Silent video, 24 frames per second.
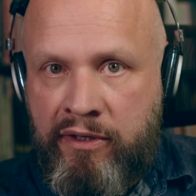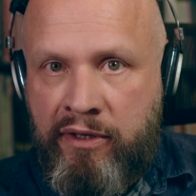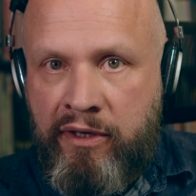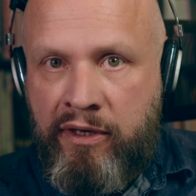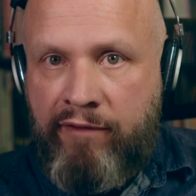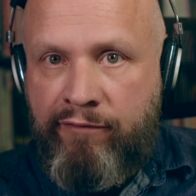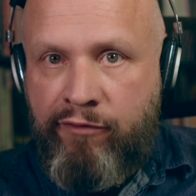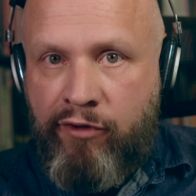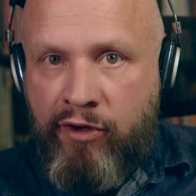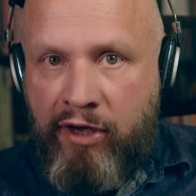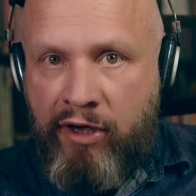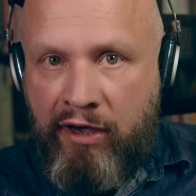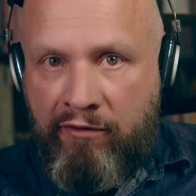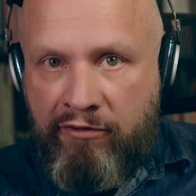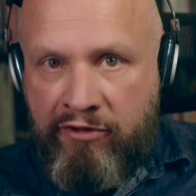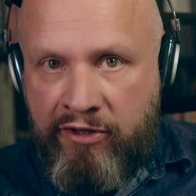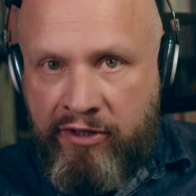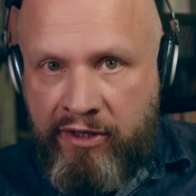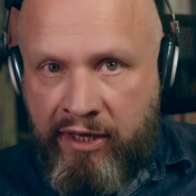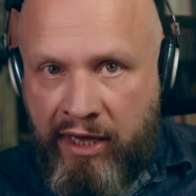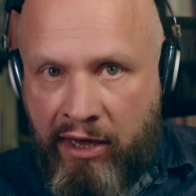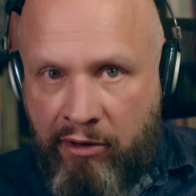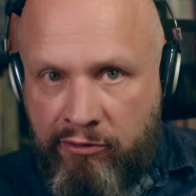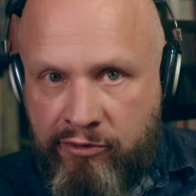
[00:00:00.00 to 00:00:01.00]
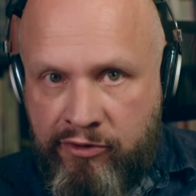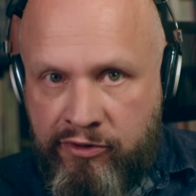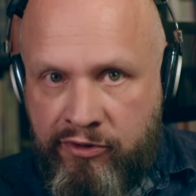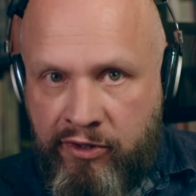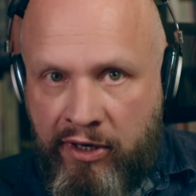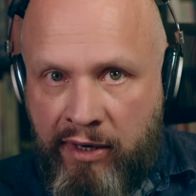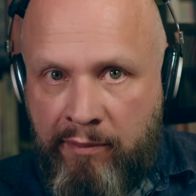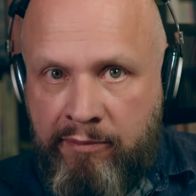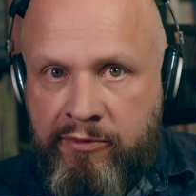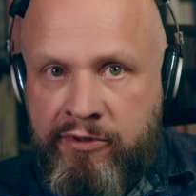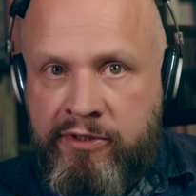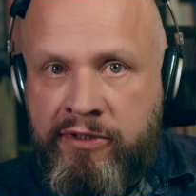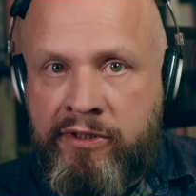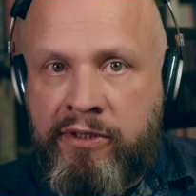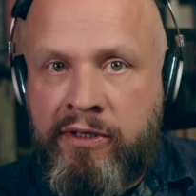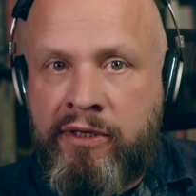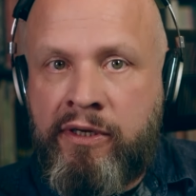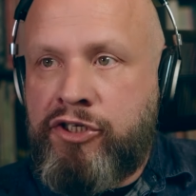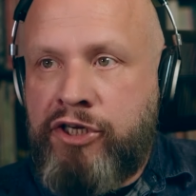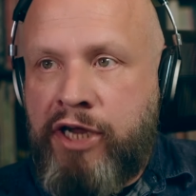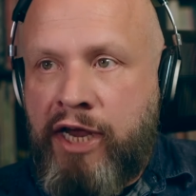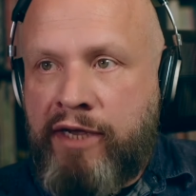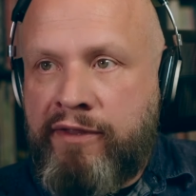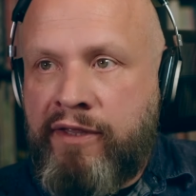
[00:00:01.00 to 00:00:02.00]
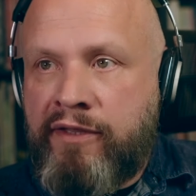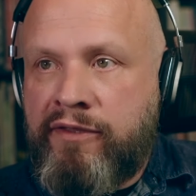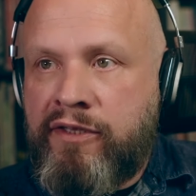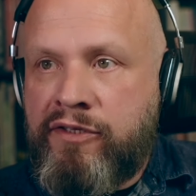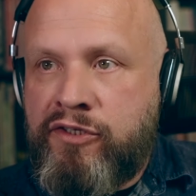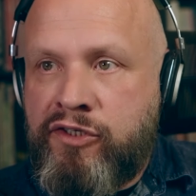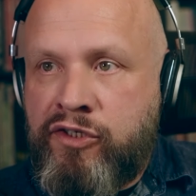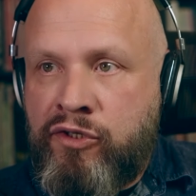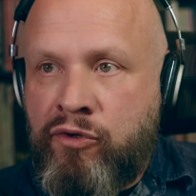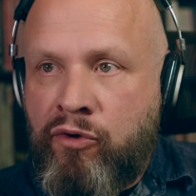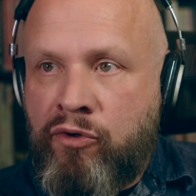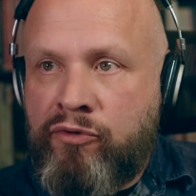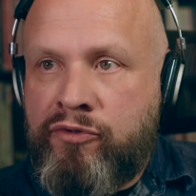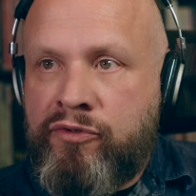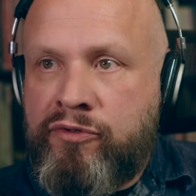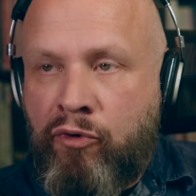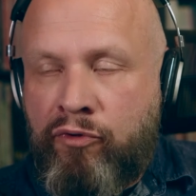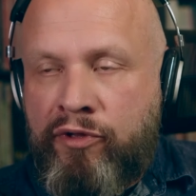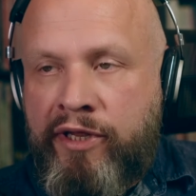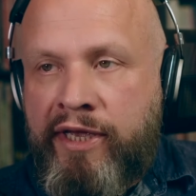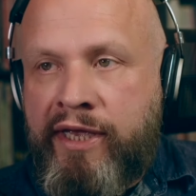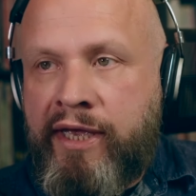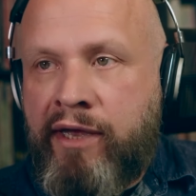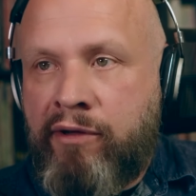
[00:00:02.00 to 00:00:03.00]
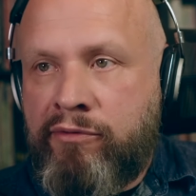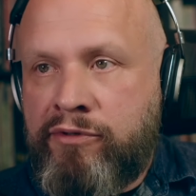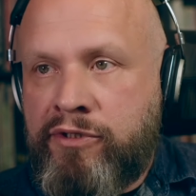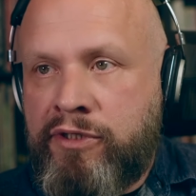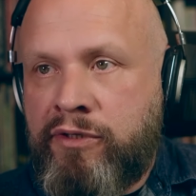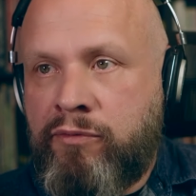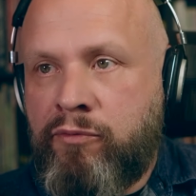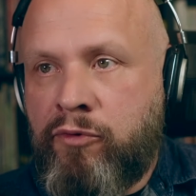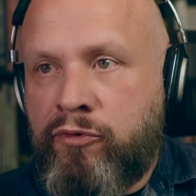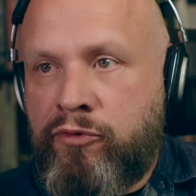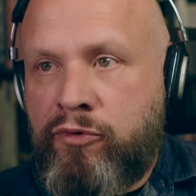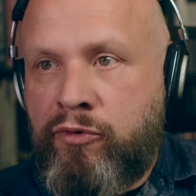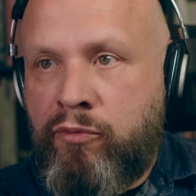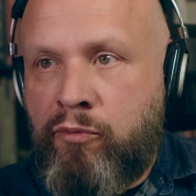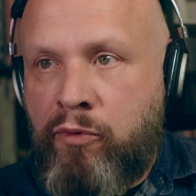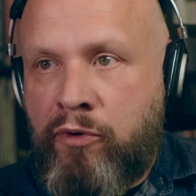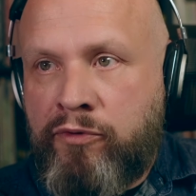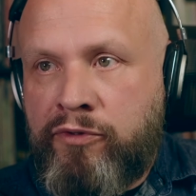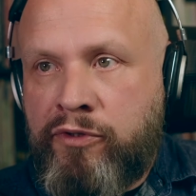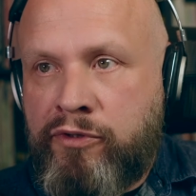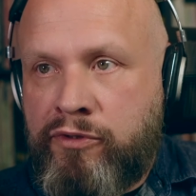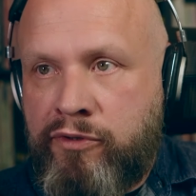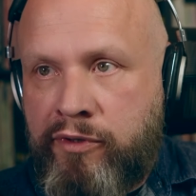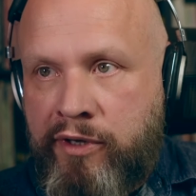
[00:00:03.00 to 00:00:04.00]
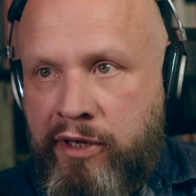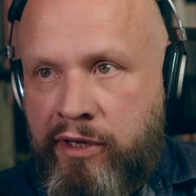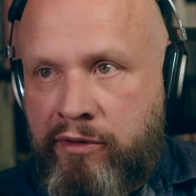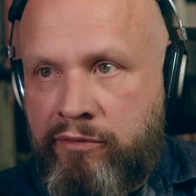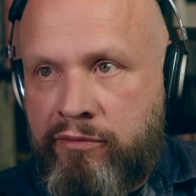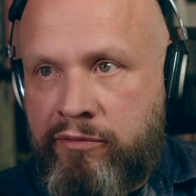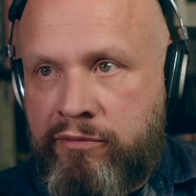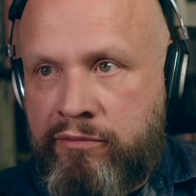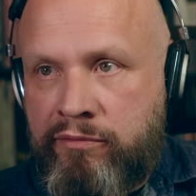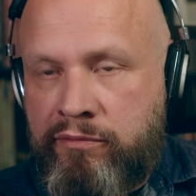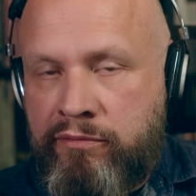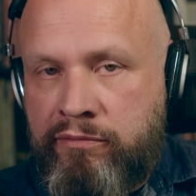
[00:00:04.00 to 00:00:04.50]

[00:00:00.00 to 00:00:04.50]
If you have an in-house script, check that it's not only counting what you want it to count.